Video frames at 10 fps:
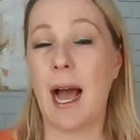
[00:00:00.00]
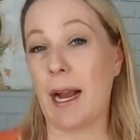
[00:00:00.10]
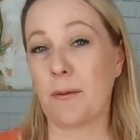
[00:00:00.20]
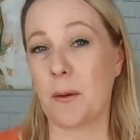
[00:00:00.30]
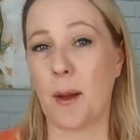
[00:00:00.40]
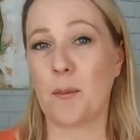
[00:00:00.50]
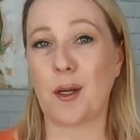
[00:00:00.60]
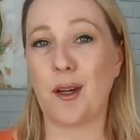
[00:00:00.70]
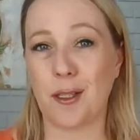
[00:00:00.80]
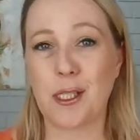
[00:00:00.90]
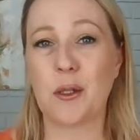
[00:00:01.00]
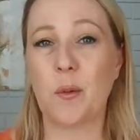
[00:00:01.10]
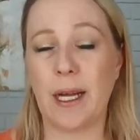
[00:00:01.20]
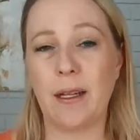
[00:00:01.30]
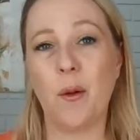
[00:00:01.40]
I remember all too
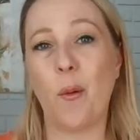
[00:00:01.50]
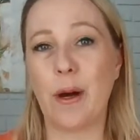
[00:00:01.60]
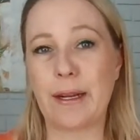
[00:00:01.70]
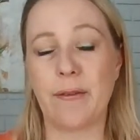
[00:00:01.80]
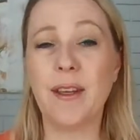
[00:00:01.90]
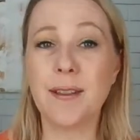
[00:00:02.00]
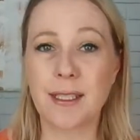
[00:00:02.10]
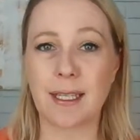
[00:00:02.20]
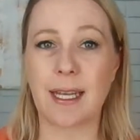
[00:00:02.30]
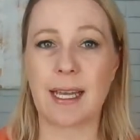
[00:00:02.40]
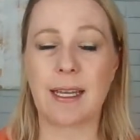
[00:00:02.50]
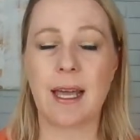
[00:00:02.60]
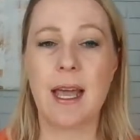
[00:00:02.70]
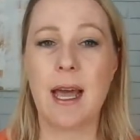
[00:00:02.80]
well what it feels like